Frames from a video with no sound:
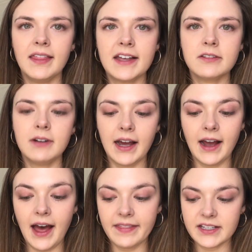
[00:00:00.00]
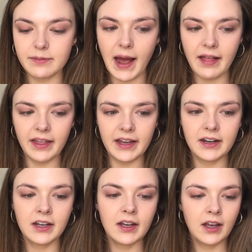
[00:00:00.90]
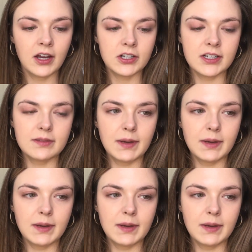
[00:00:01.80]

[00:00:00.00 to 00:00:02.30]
That's when I got this palette just